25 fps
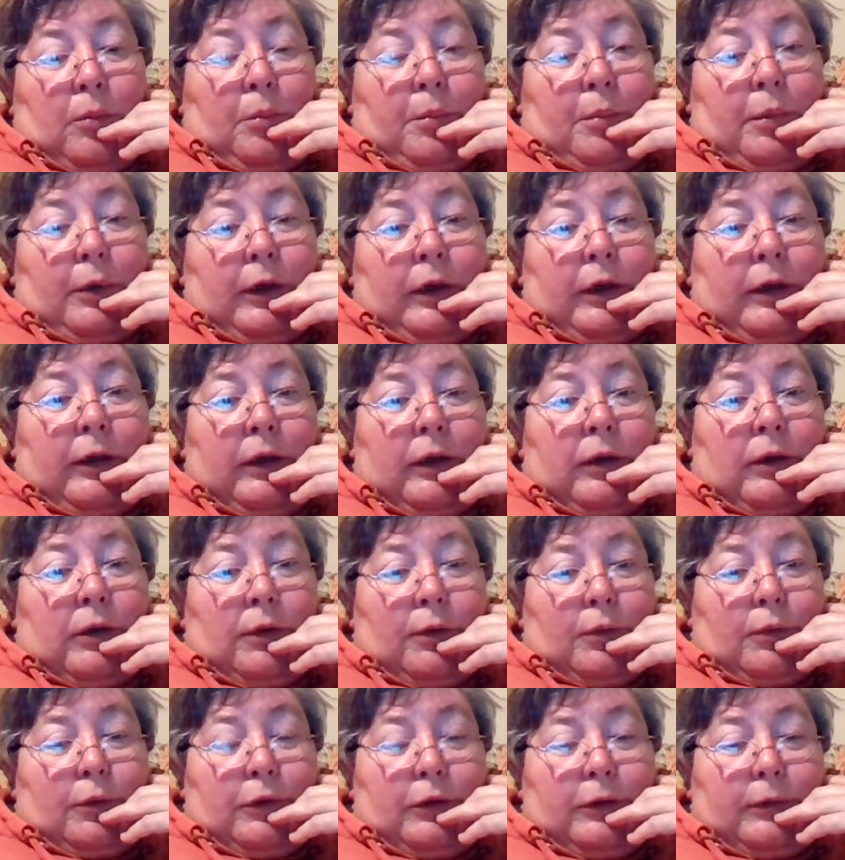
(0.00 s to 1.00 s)
But I did
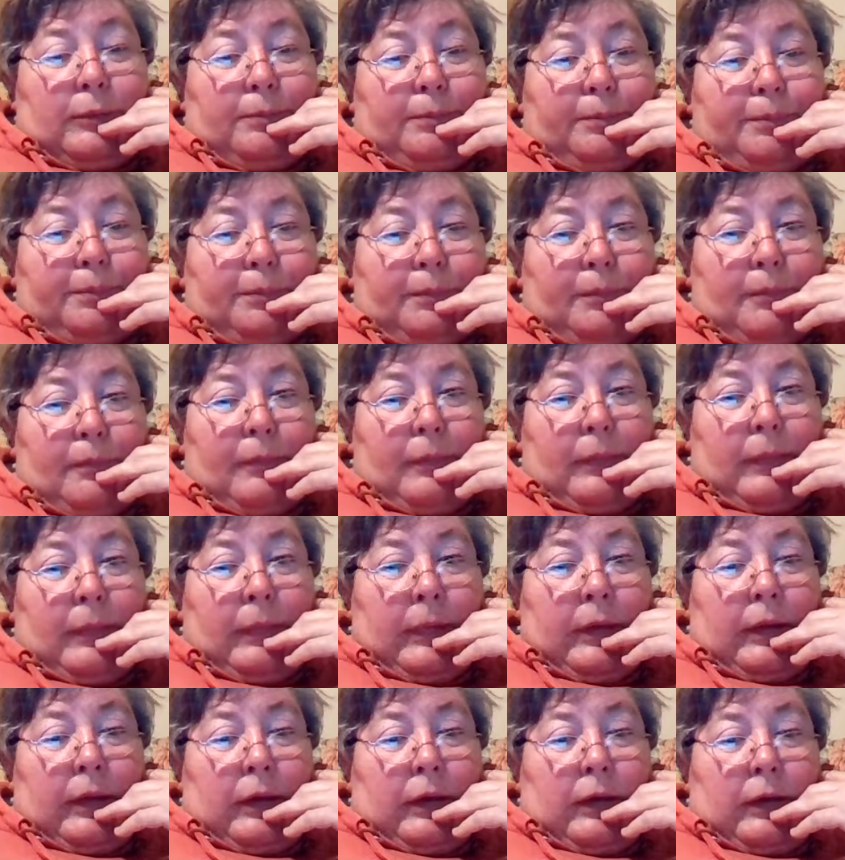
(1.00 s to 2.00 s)
look,
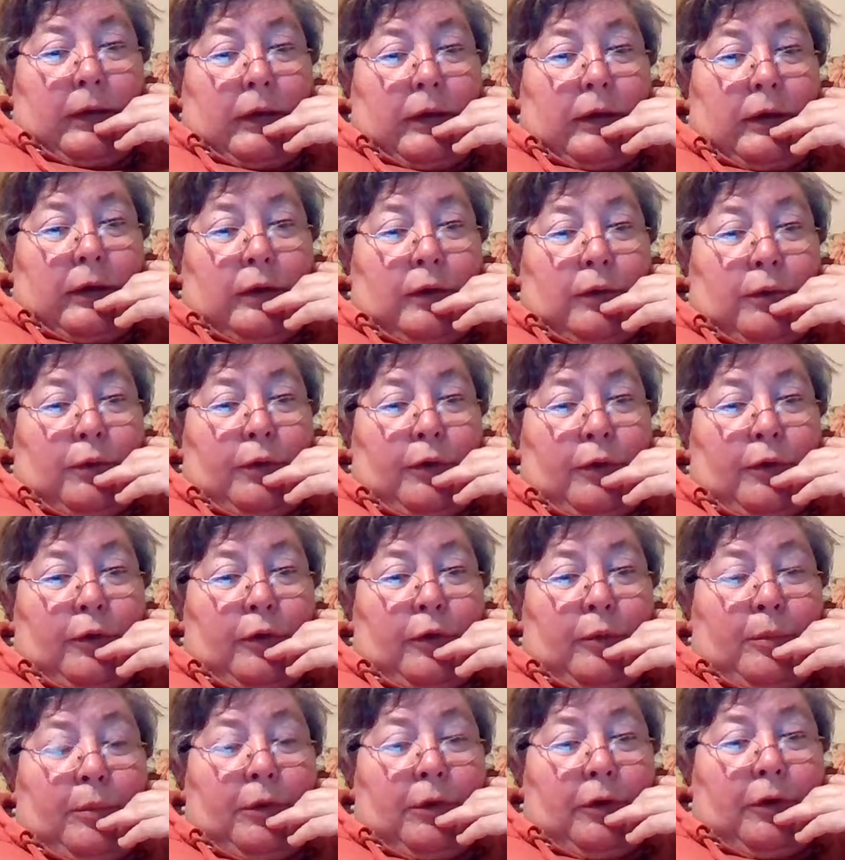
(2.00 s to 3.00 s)
and although
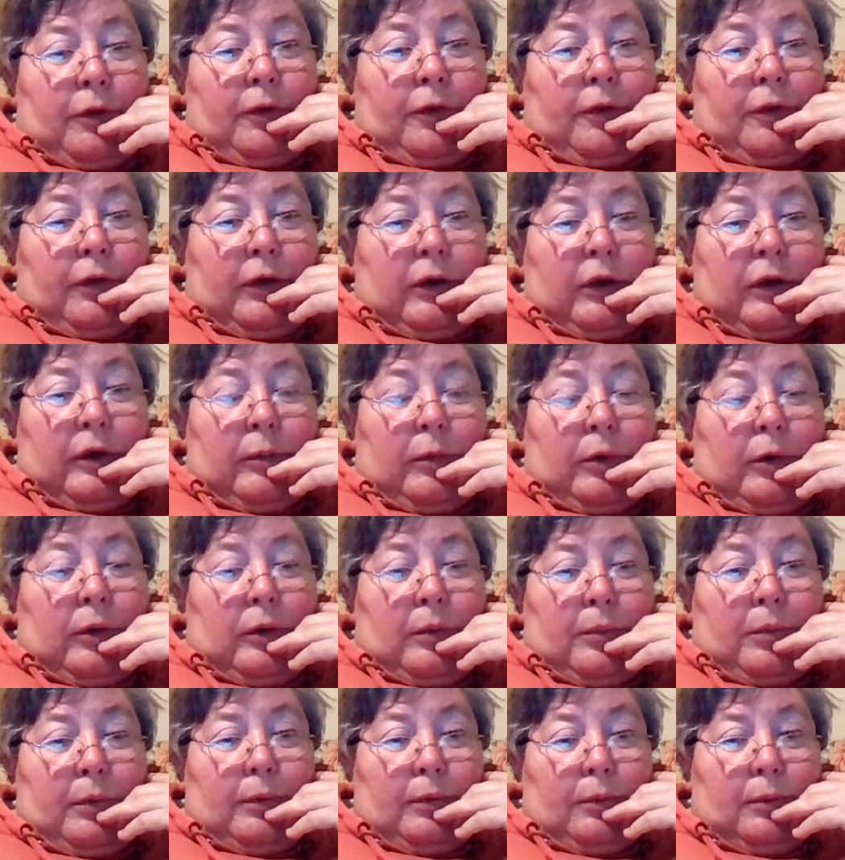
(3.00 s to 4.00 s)
the birth that came
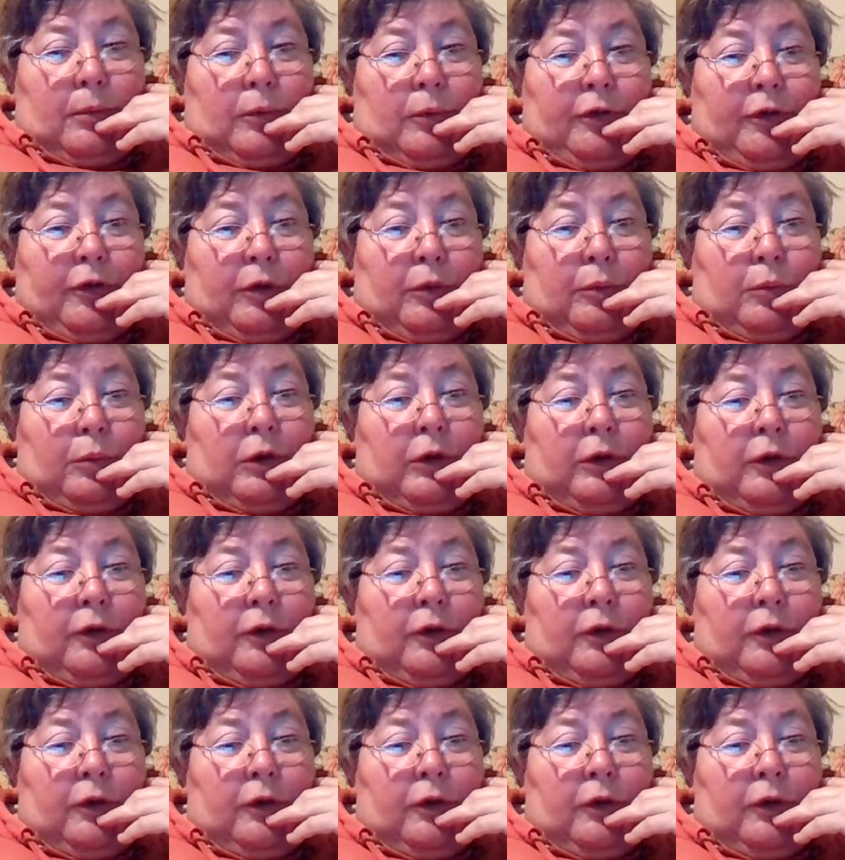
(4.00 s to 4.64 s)
up was in